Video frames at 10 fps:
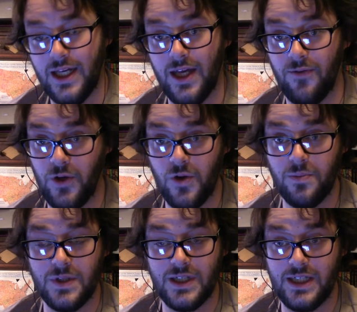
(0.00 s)
If you
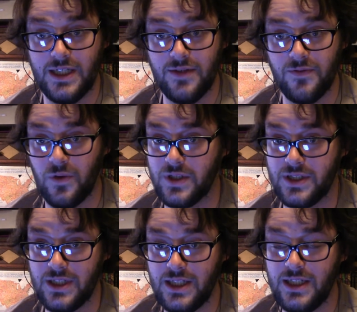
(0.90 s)
don't believe or
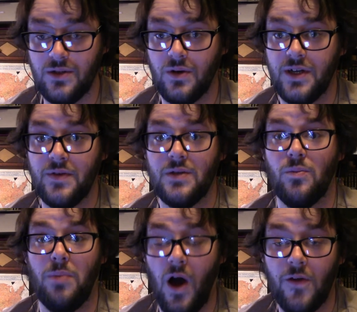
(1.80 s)
see or
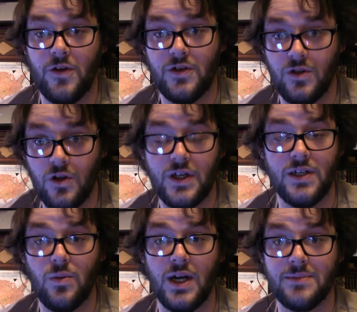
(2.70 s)
even bother to look
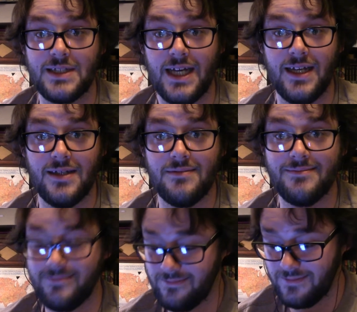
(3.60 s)
into what I'm saying,
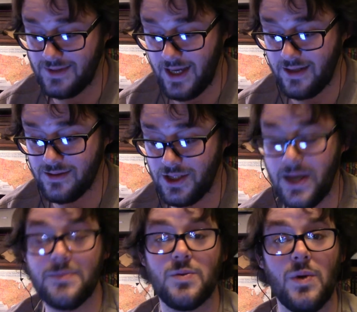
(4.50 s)
then
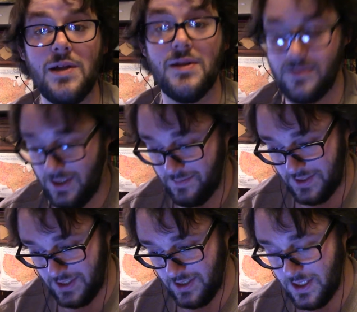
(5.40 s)
James
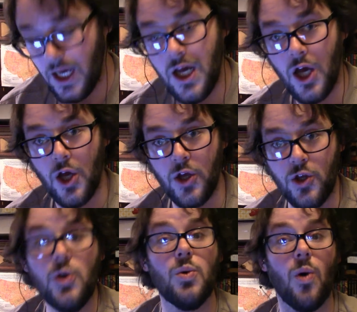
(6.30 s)
Williamson,
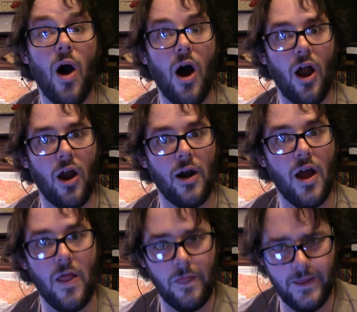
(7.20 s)
you are
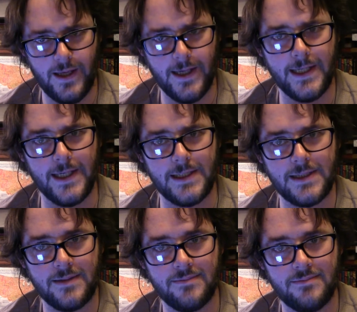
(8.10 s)
the
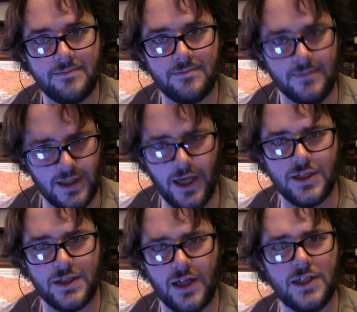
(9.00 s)
idiot.
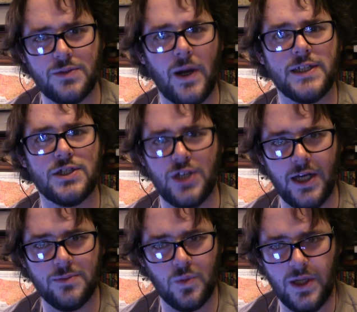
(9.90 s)
Yes, that is right,
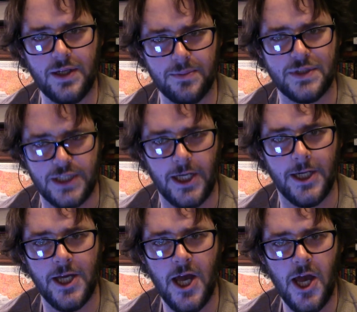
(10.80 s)
James Williamson.
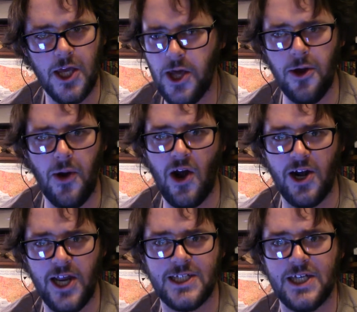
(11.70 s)
You are
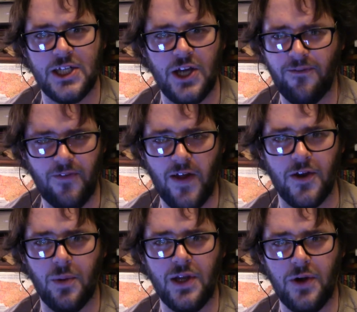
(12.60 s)
an idiot, and your
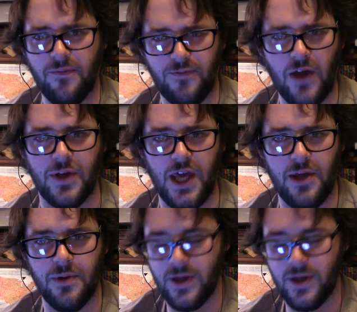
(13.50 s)
father will revoke you.